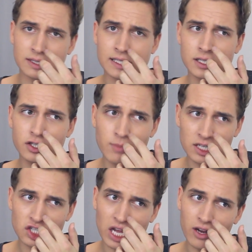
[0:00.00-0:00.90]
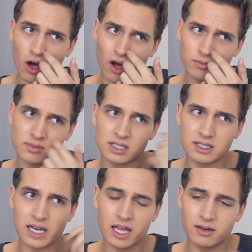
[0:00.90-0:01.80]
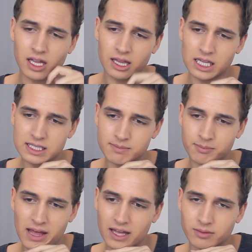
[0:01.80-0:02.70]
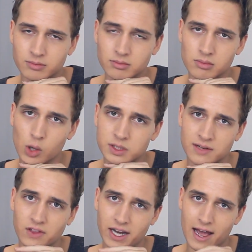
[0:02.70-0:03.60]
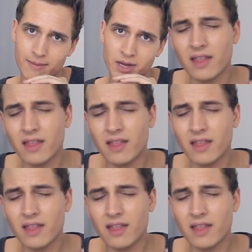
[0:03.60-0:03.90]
Didn't do much at all. Stayed in this bed most of the time.